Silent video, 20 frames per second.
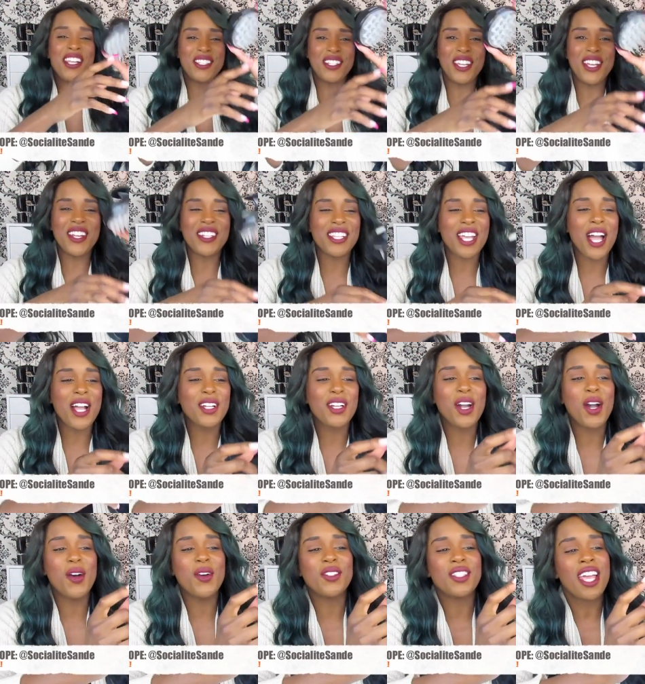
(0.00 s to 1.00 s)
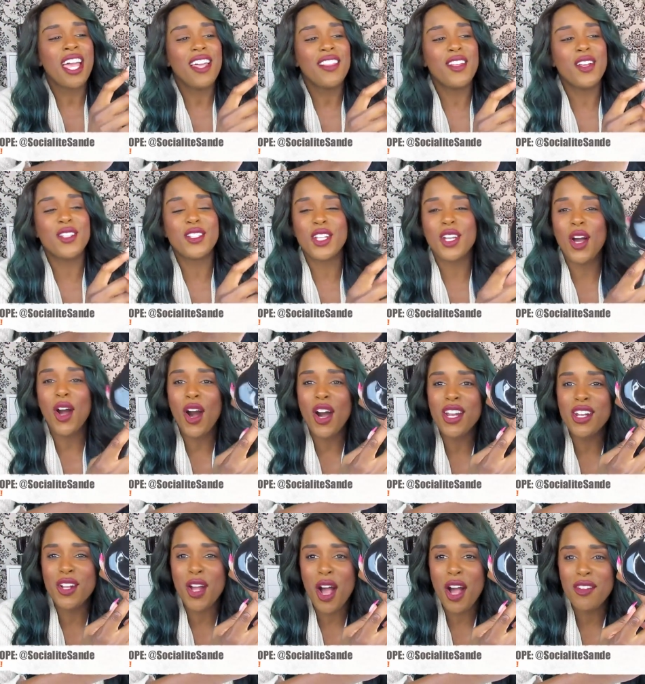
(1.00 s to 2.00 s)
So here's how it goes. There's an
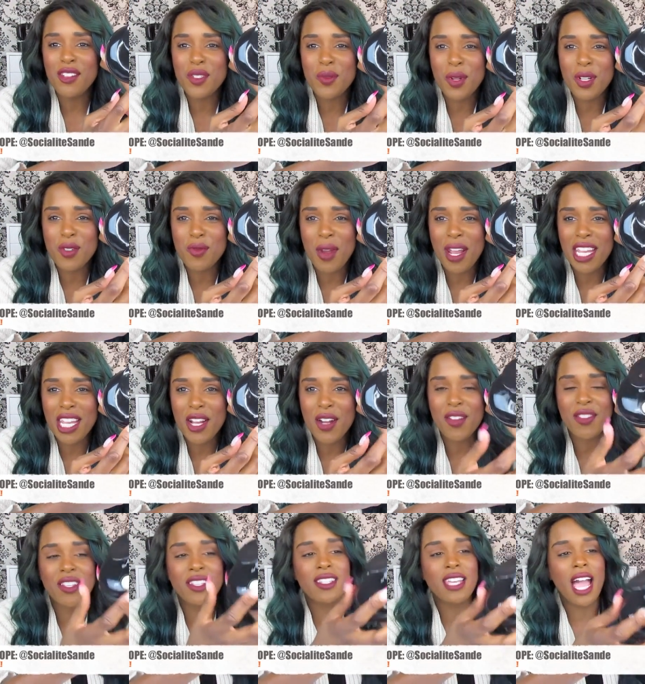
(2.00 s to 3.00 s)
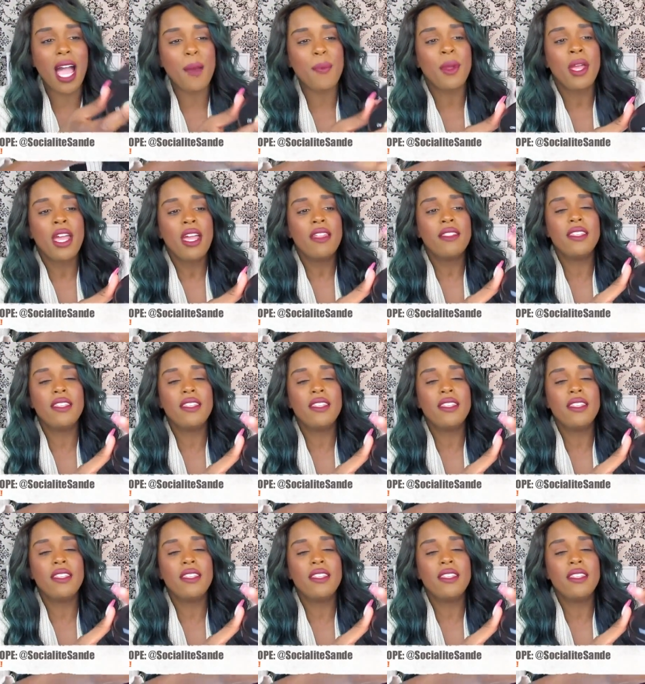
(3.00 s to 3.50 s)
on and off switch right here at the top.